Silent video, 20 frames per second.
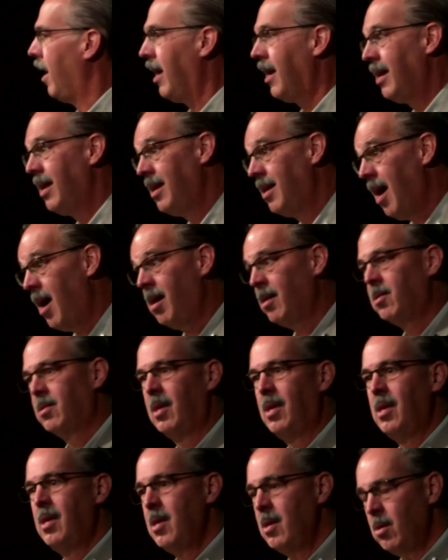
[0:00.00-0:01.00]
And he does,
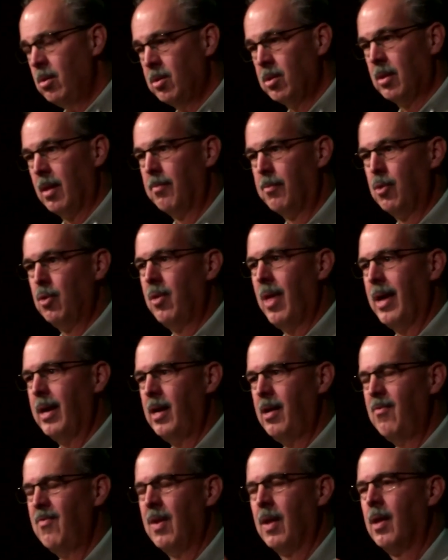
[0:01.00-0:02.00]
he heals them through
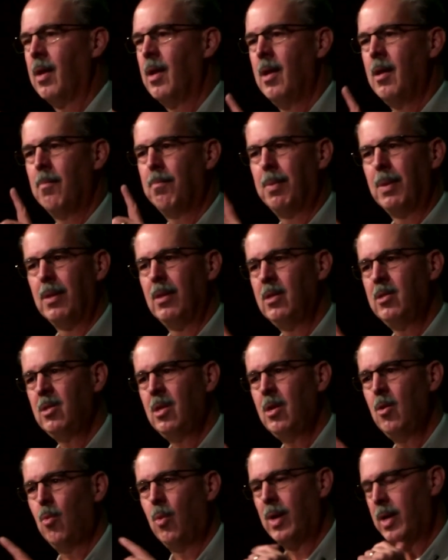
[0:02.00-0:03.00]
that evening. But
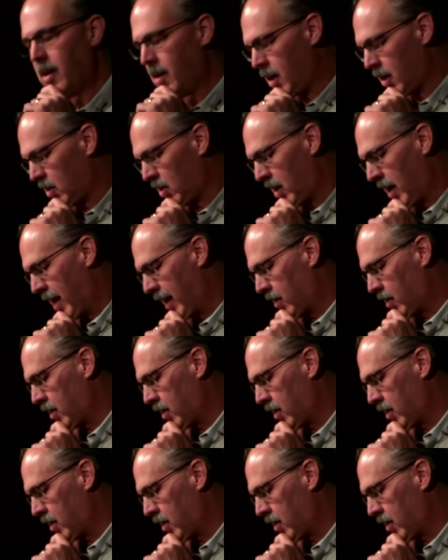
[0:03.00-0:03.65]
listen to what he does next.